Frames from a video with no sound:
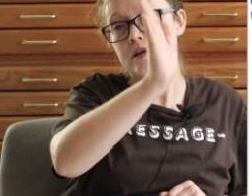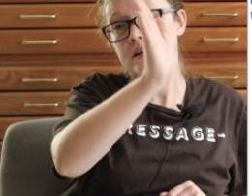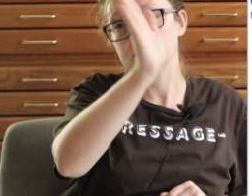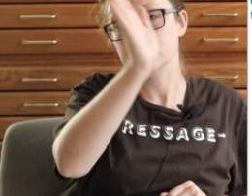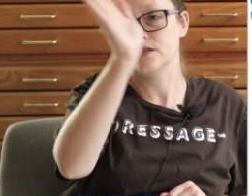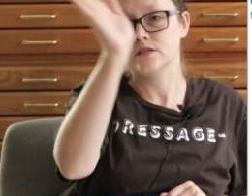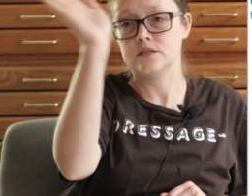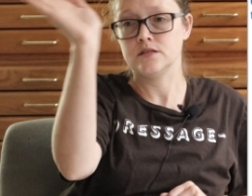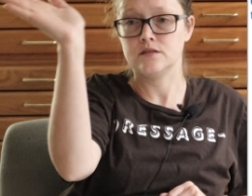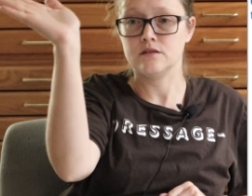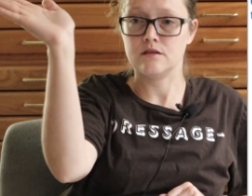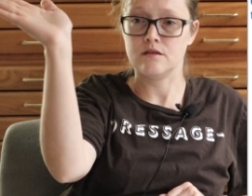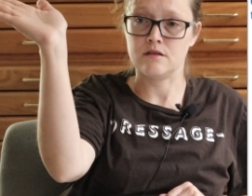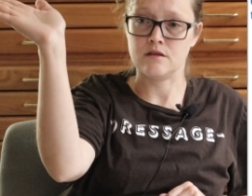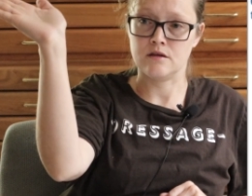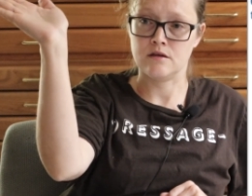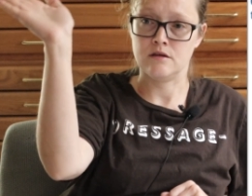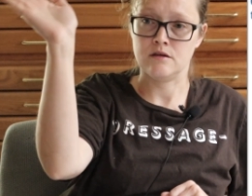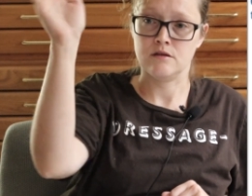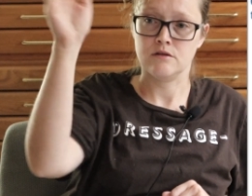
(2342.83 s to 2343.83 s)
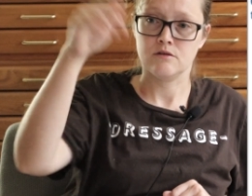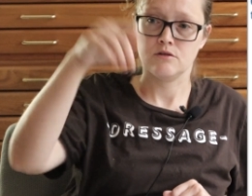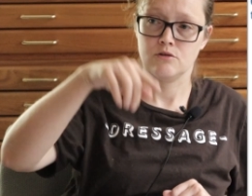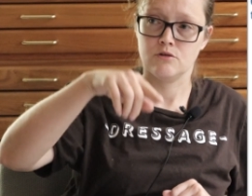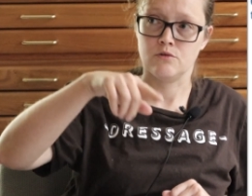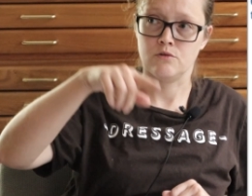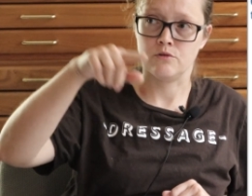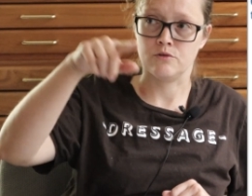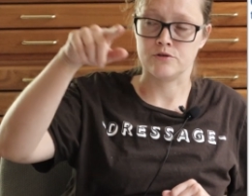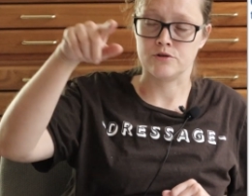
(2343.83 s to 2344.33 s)
exit the
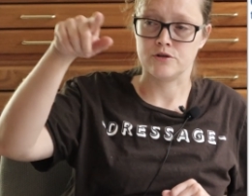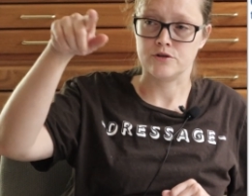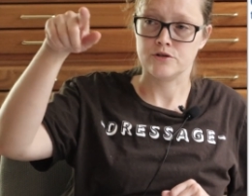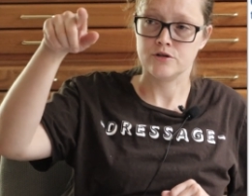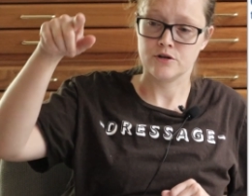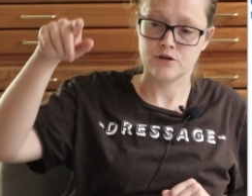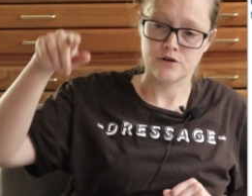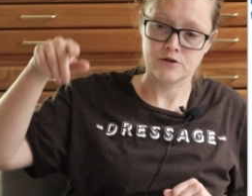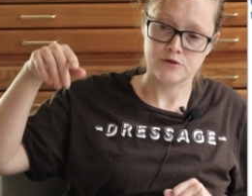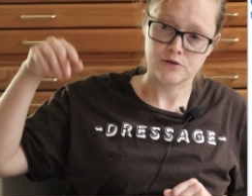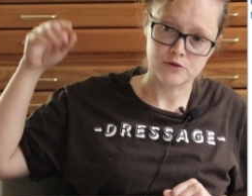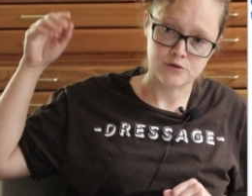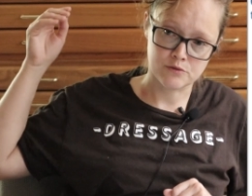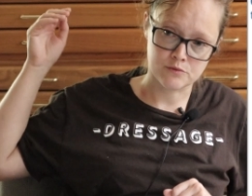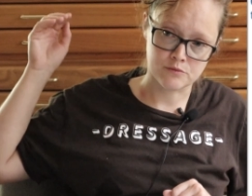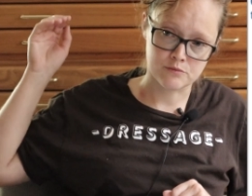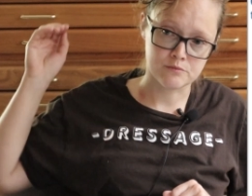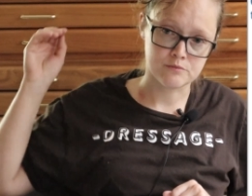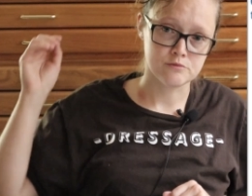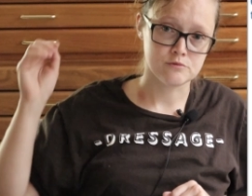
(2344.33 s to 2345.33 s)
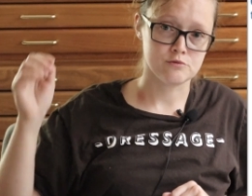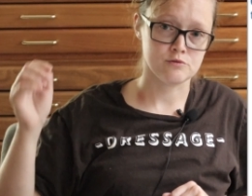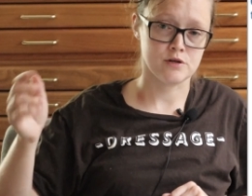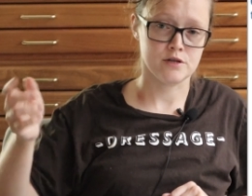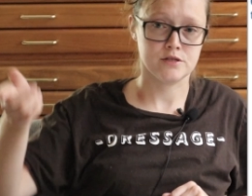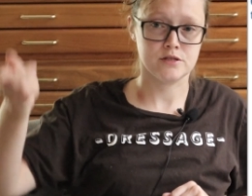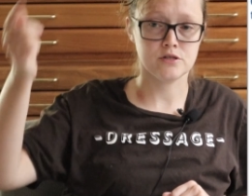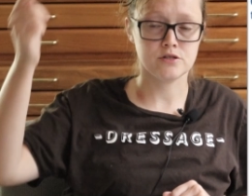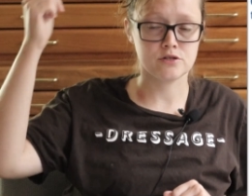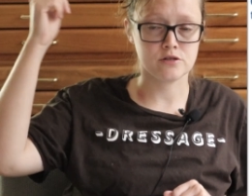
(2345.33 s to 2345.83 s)
quarter turn, you
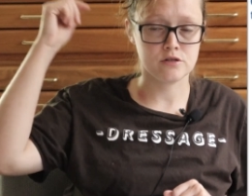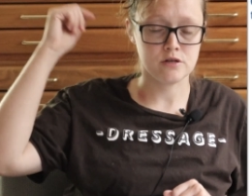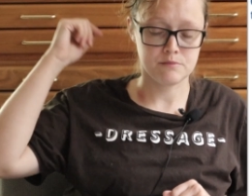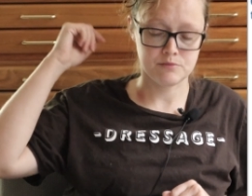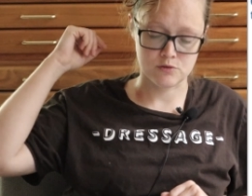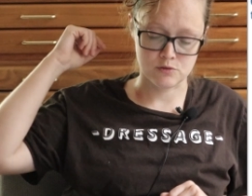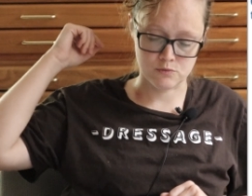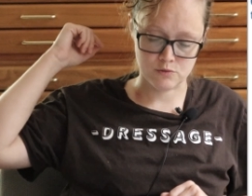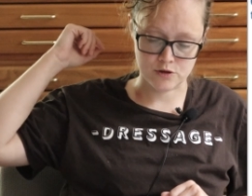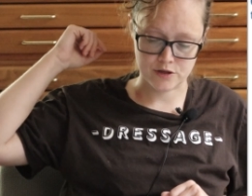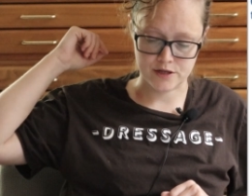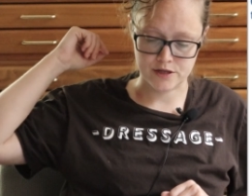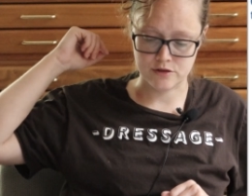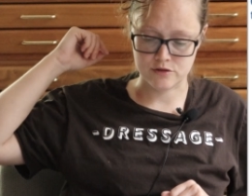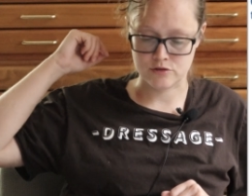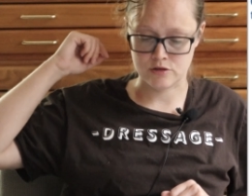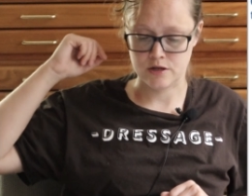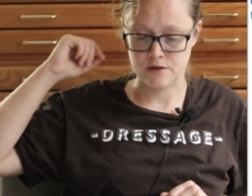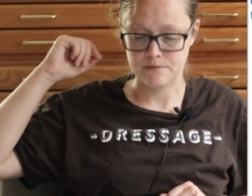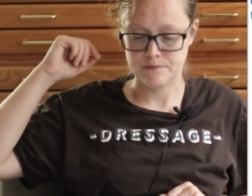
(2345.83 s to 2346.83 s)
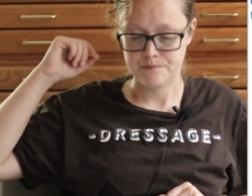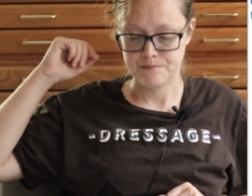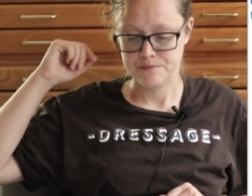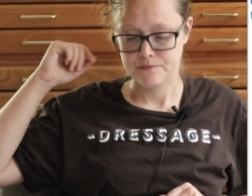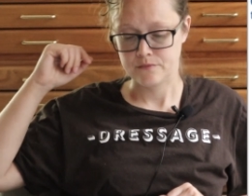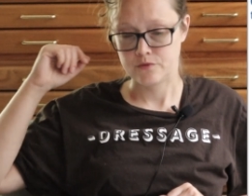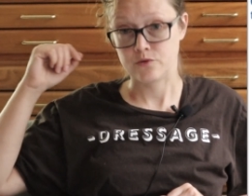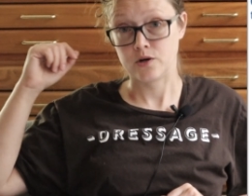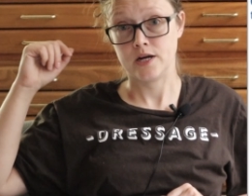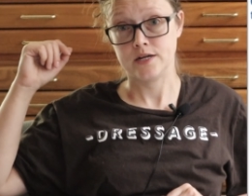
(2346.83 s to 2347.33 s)
transition up to working trot
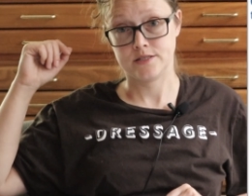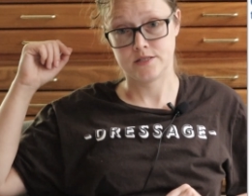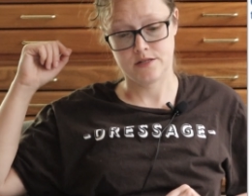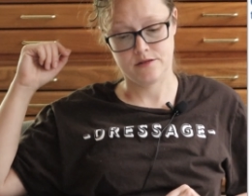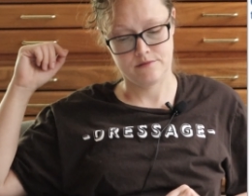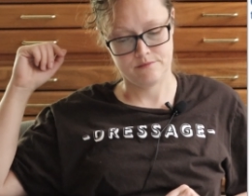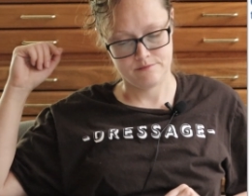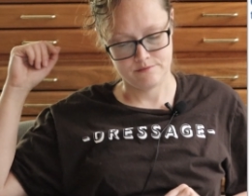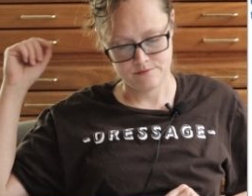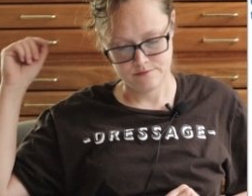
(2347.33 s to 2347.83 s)
rising.